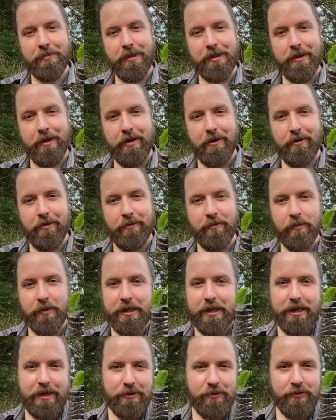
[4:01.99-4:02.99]
Now, when
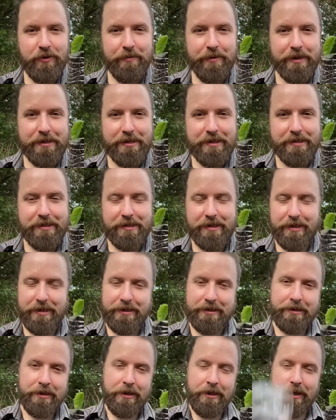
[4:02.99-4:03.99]
they get to about this
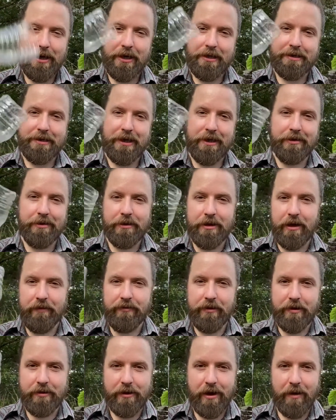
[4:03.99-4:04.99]
size, I tend to leave
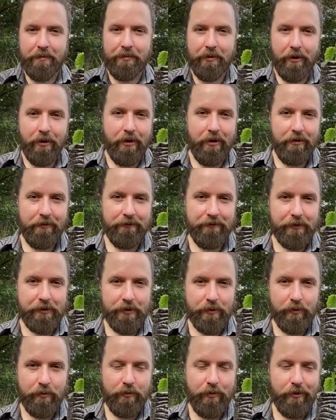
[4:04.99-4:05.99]
the top off a
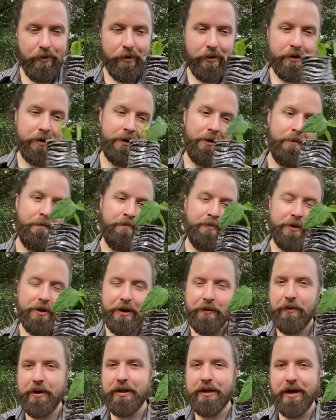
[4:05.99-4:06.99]
little more.
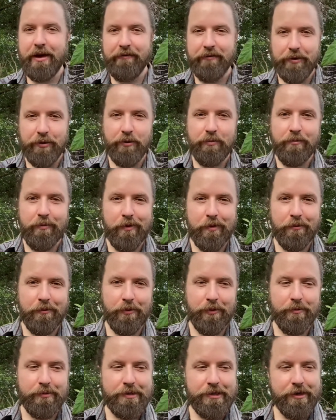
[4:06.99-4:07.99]
That way they have a little more
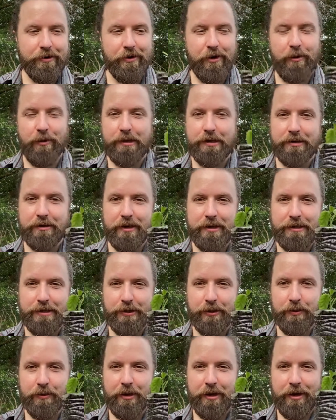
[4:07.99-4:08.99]
room to grow and they're not
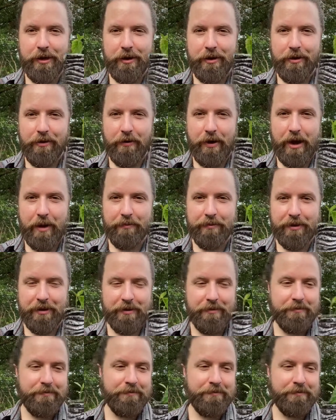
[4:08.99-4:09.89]
so cramped up.